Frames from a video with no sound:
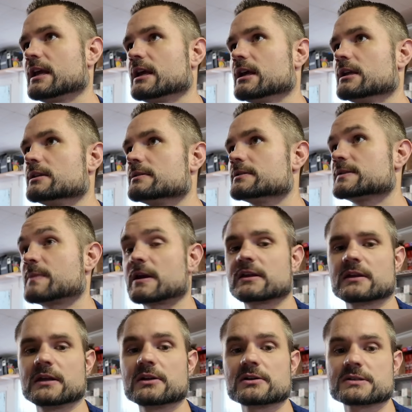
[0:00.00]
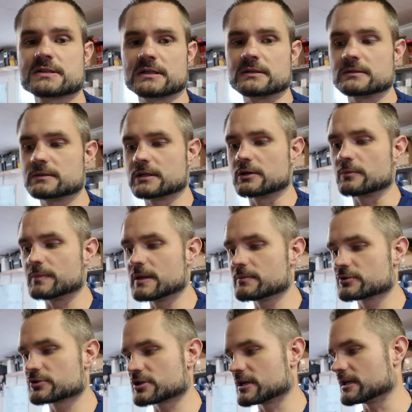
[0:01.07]
and speculators and
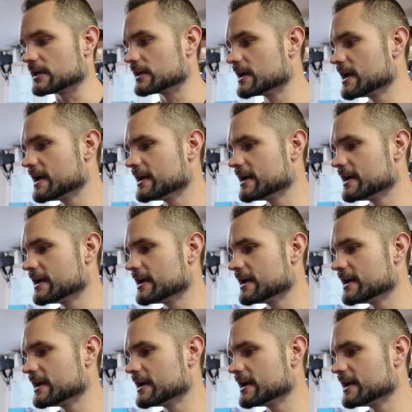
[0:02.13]
people trying to